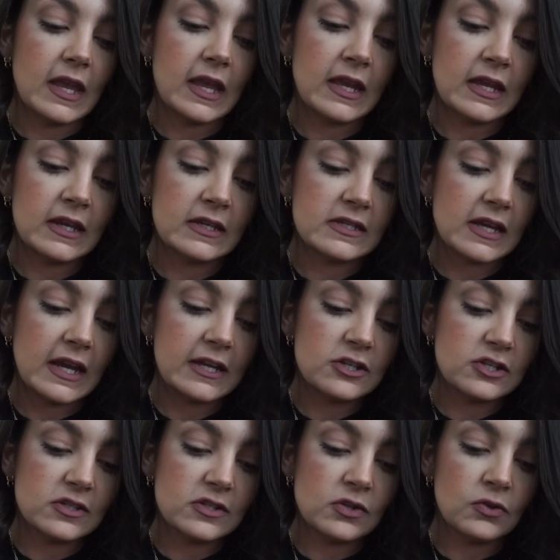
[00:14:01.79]
And I
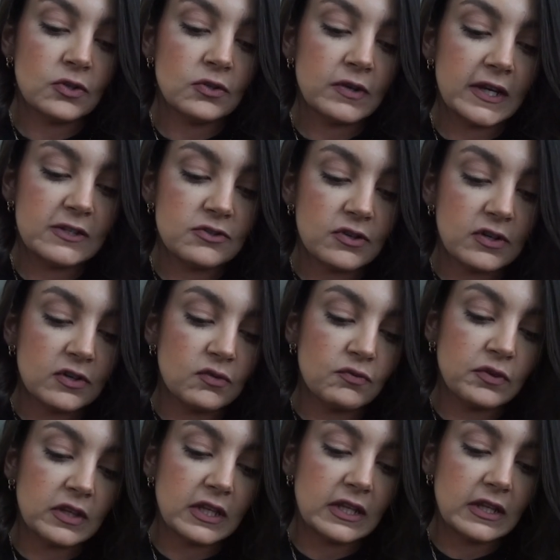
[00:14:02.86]
just know you guys are gonna
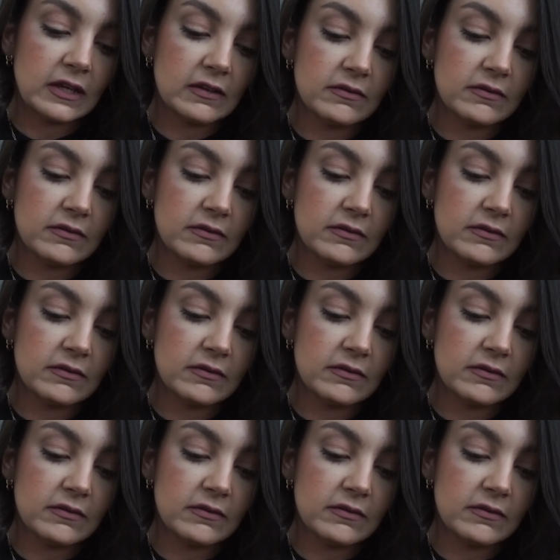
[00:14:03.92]
really,